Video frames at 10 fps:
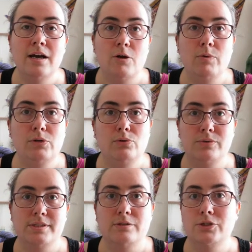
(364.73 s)
I will
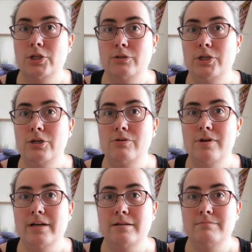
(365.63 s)
also show
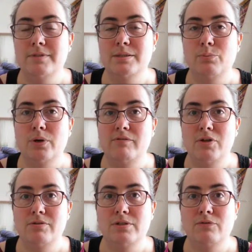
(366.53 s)
you some
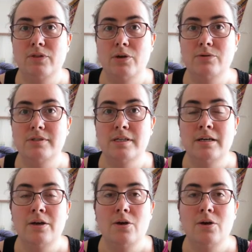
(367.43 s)
previews of those